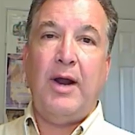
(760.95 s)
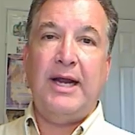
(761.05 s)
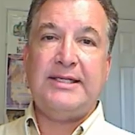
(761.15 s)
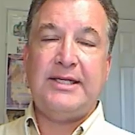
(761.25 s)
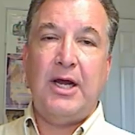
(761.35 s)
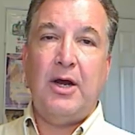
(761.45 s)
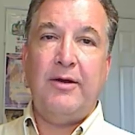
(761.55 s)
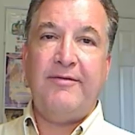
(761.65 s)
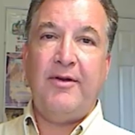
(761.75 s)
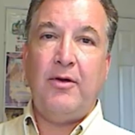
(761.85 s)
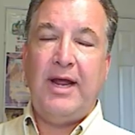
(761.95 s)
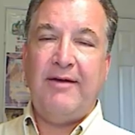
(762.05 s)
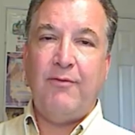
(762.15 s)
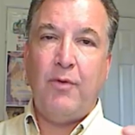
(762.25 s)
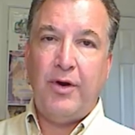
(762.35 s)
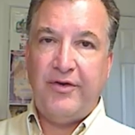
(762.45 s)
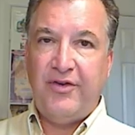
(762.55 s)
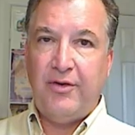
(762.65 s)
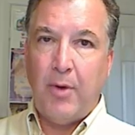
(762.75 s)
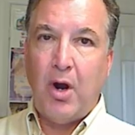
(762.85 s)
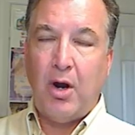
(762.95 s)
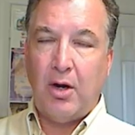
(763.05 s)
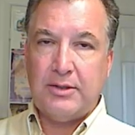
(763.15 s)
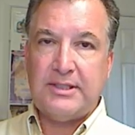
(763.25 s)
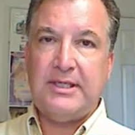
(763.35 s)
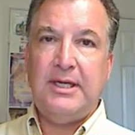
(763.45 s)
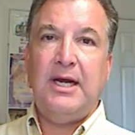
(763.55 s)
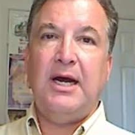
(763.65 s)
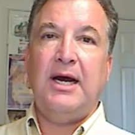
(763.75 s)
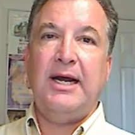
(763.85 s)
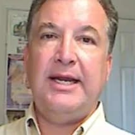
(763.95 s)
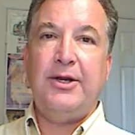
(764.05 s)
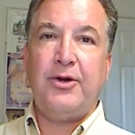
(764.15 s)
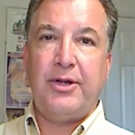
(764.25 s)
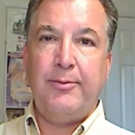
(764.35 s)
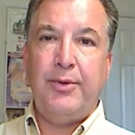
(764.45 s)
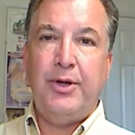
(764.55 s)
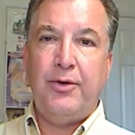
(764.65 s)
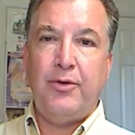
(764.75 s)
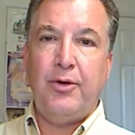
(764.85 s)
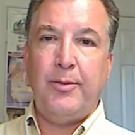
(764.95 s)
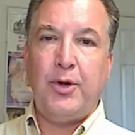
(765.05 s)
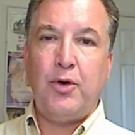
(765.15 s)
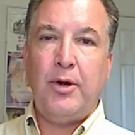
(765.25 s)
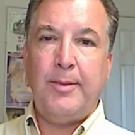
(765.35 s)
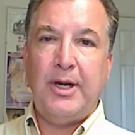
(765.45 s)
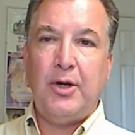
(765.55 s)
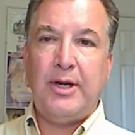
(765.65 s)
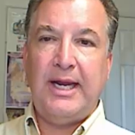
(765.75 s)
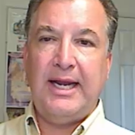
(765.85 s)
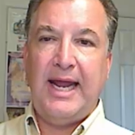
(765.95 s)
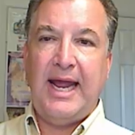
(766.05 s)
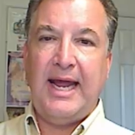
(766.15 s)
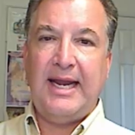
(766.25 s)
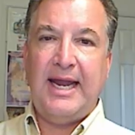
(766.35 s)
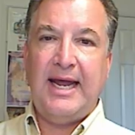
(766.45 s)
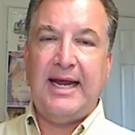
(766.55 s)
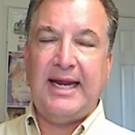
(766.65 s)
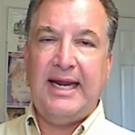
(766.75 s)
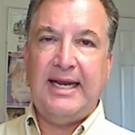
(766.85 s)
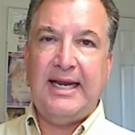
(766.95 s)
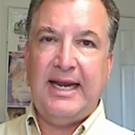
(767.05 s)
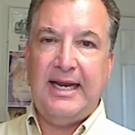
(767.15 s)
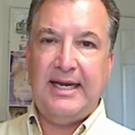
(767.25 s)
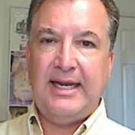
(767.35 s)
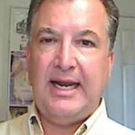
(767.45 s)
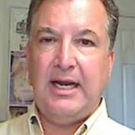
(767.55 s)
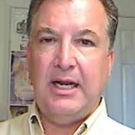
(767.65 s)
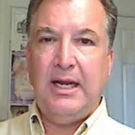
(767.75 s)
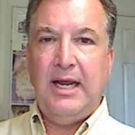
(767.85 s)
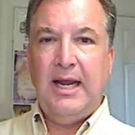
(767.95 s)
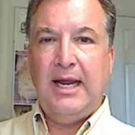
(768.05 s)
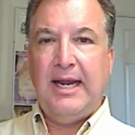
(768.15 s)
All right, so if you only have one or two bars in your computer room, you're going to be looking at getting an antenna.